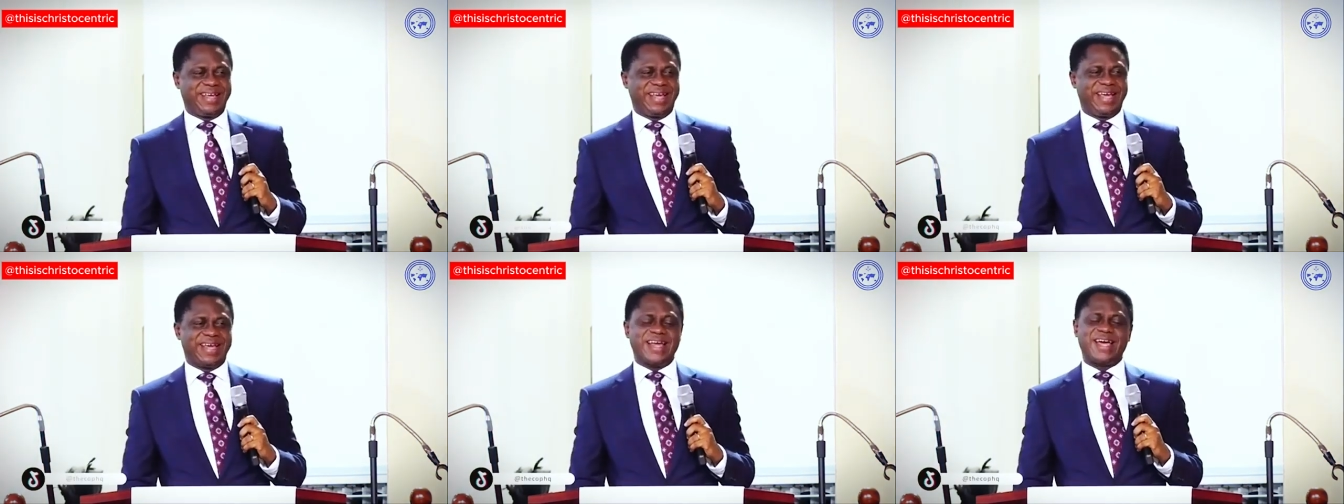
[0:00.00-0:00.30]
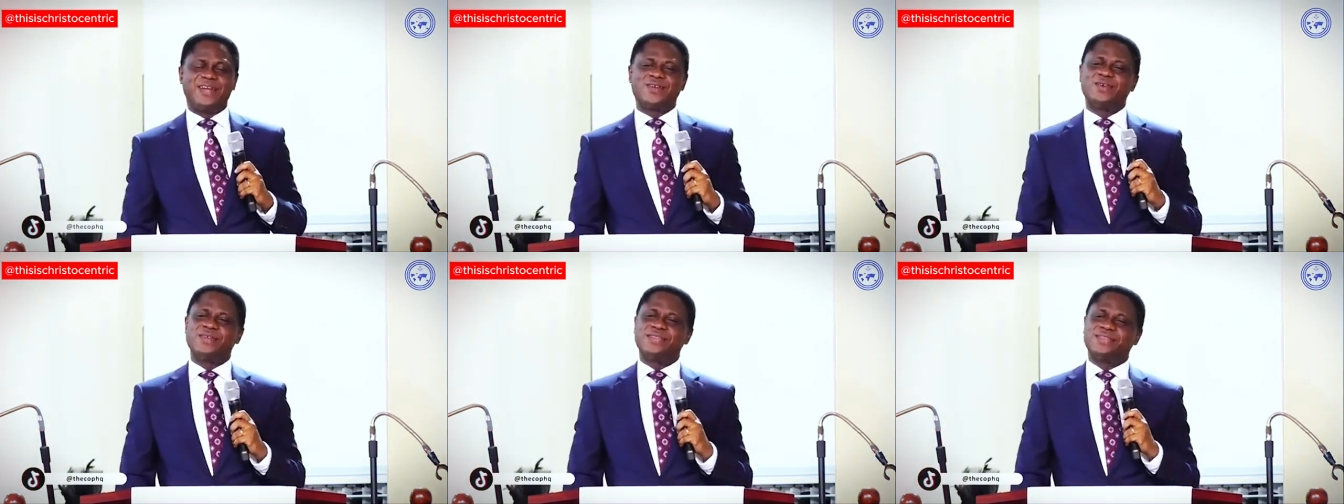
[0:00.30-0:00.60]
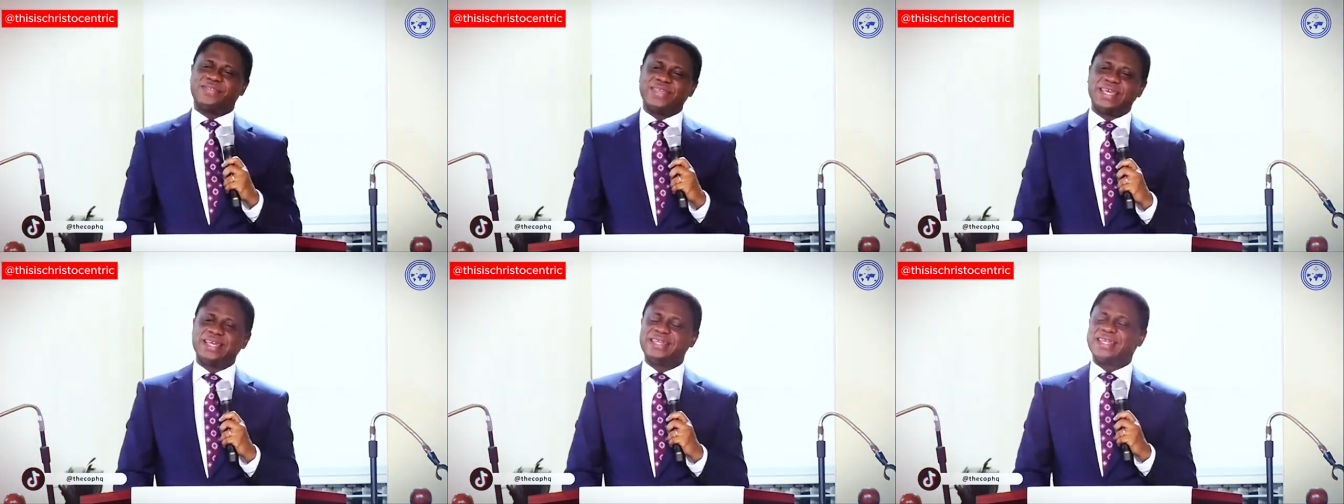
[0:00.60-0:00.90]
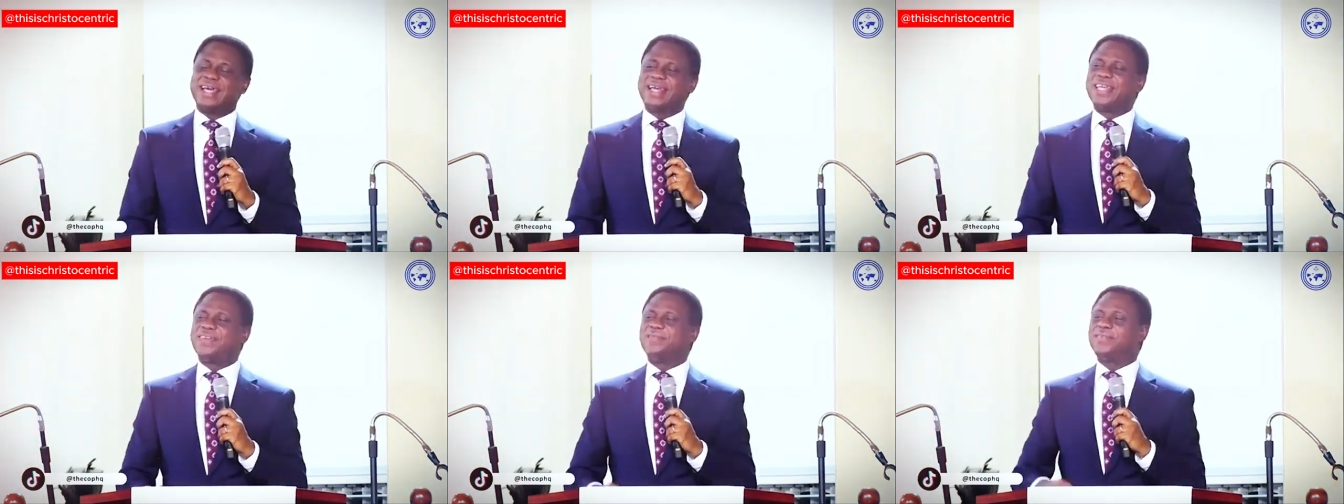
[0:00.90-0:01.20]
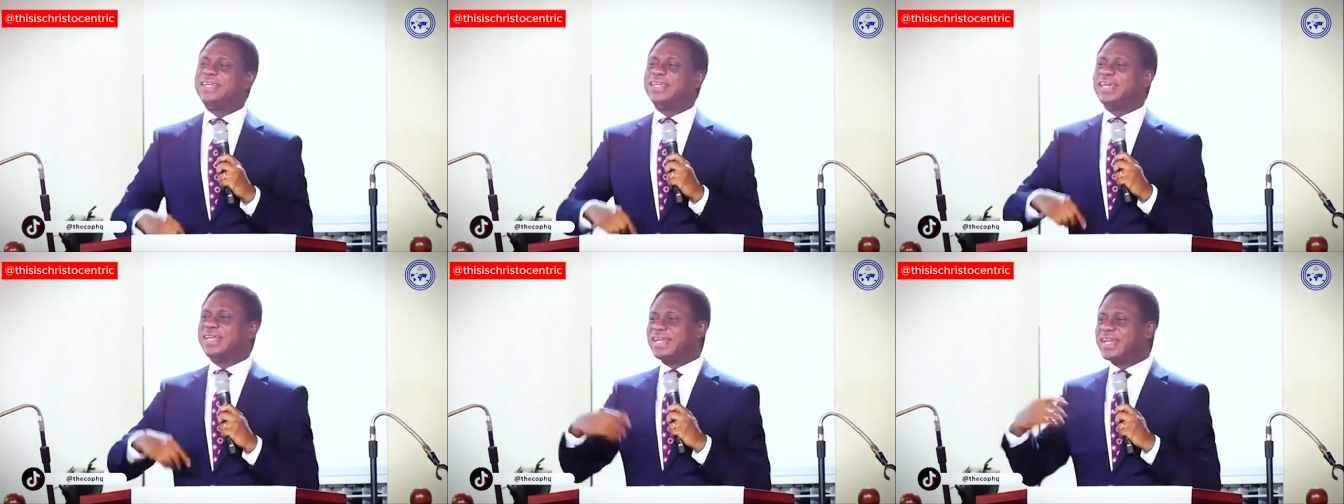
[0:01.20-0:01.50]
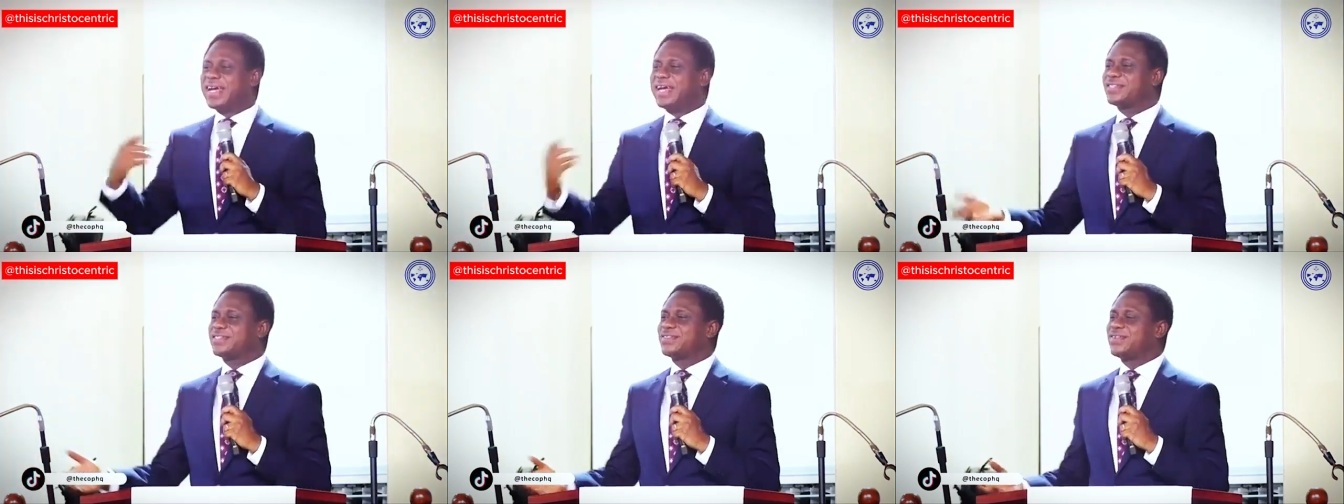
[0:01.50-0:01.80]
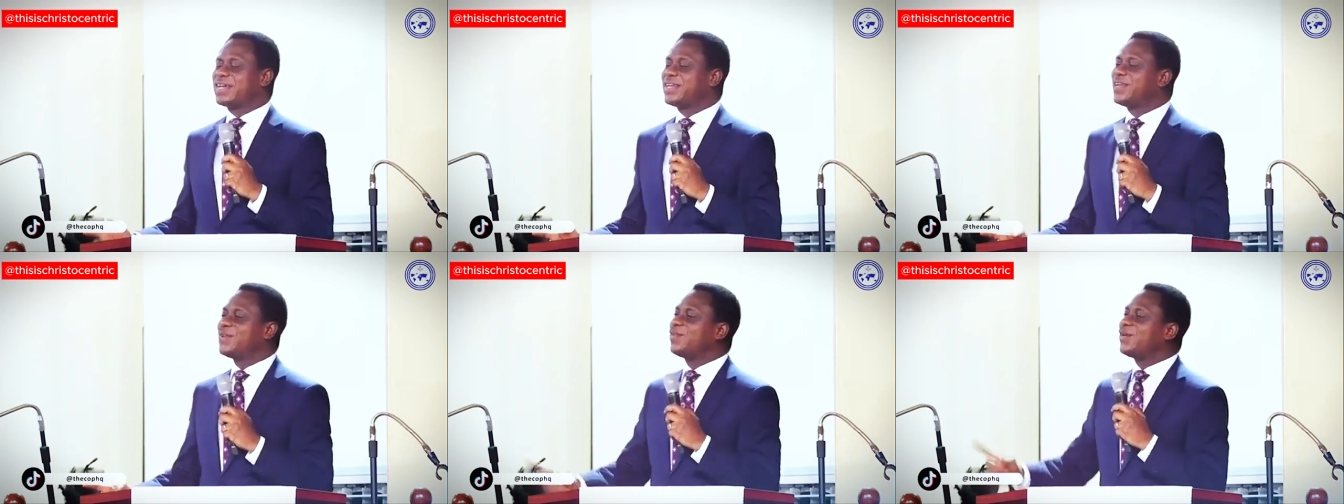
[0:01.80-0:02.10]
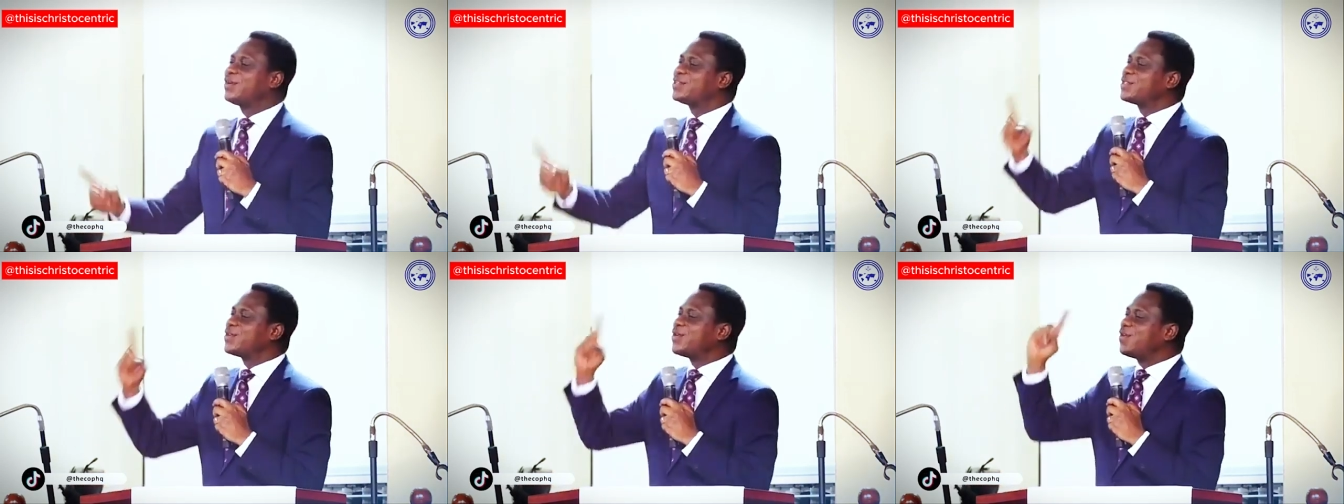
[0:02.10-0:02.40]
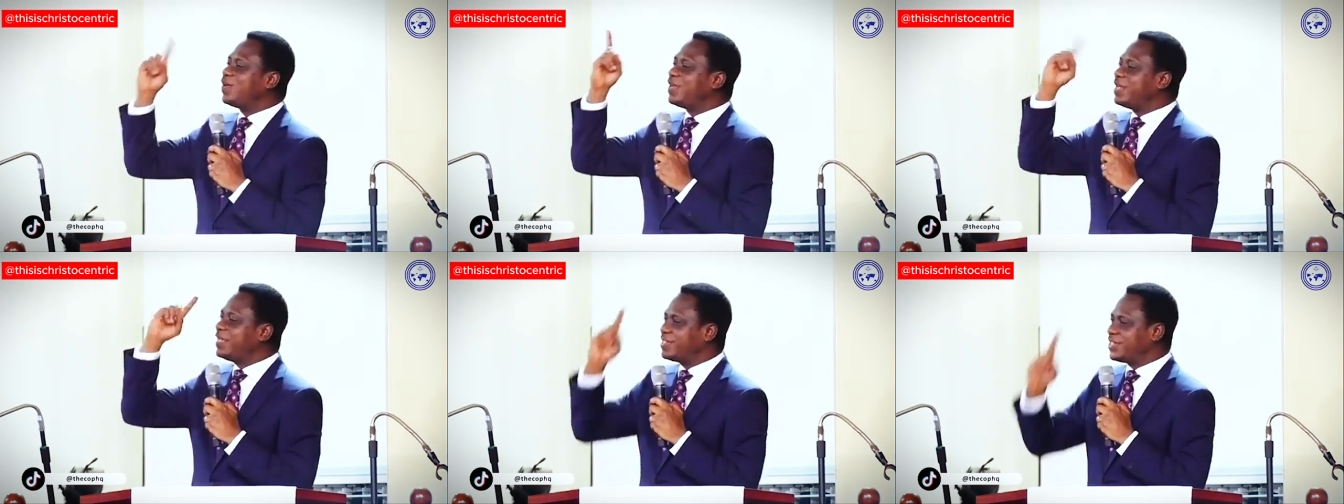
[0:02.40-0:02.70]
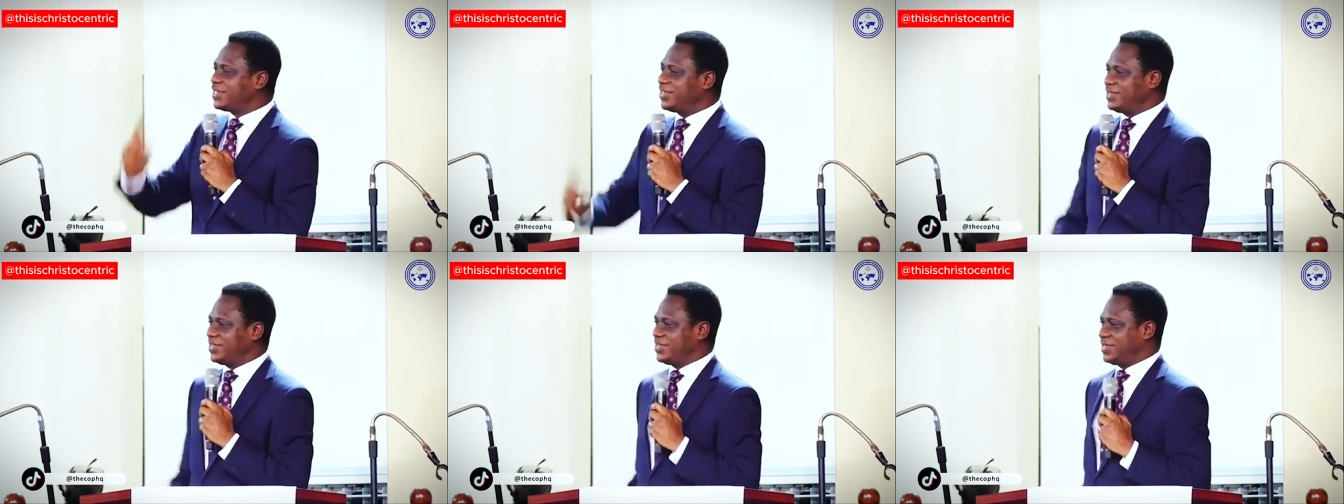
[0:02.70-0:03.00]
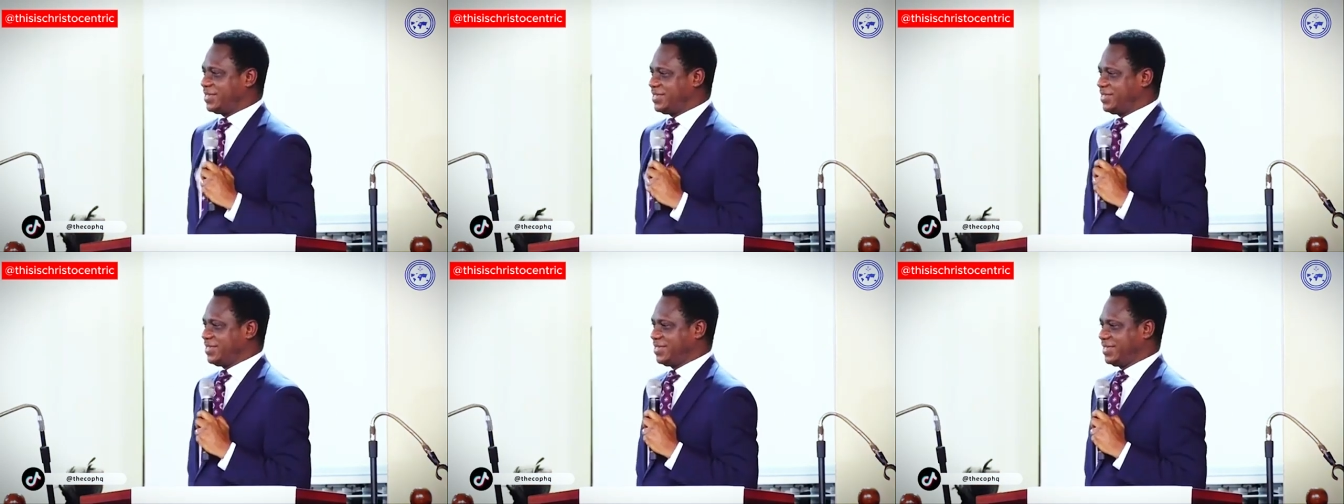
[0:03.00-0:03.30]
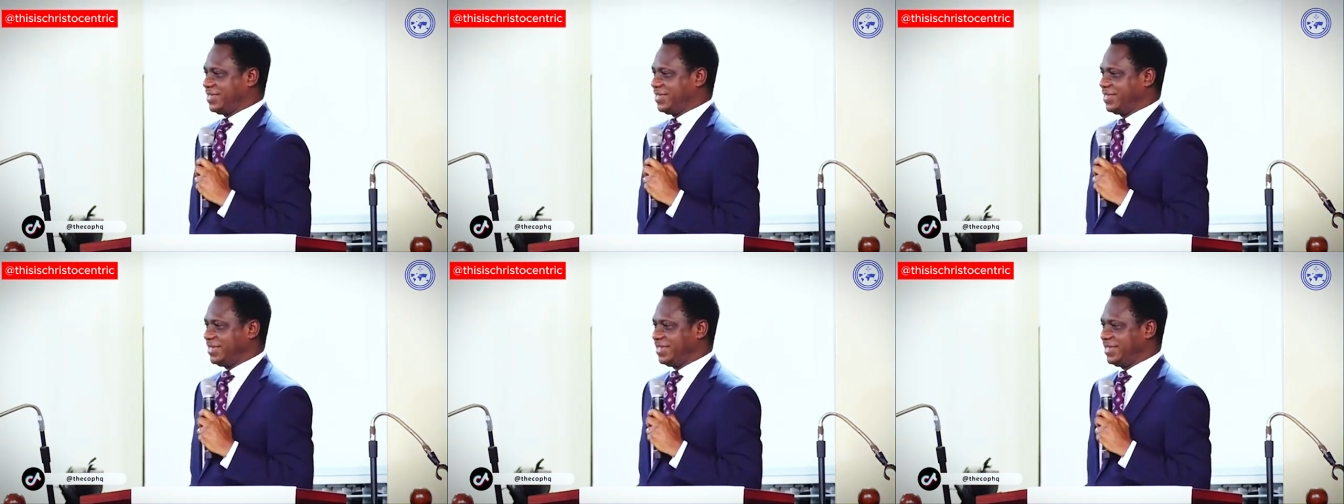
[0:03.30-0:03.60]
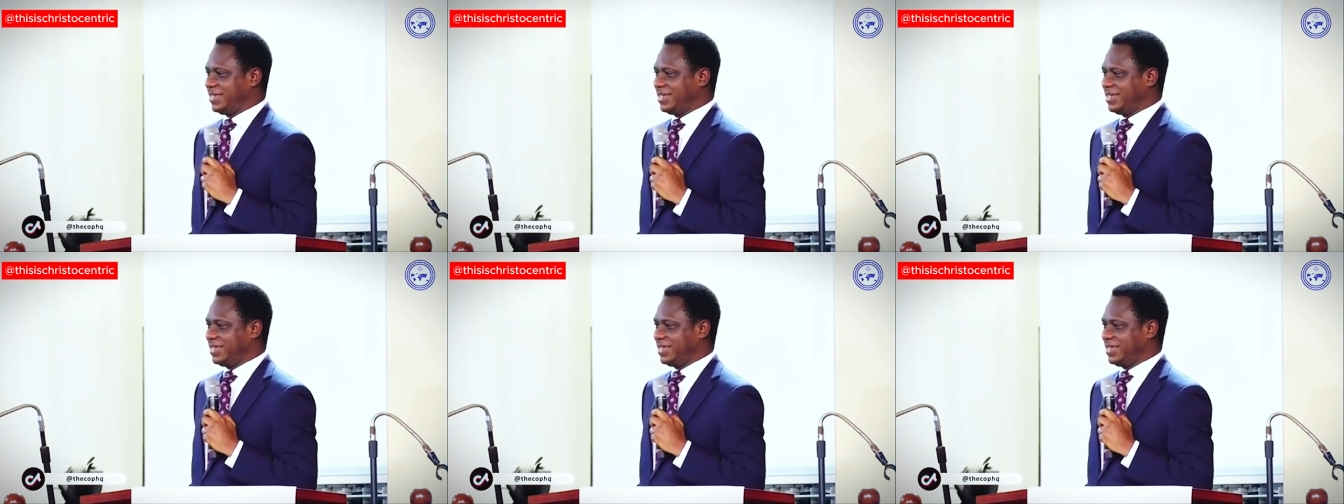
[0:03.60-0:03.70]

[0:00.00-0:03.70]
And I don't think that even in Nazareth he was the only Jesus.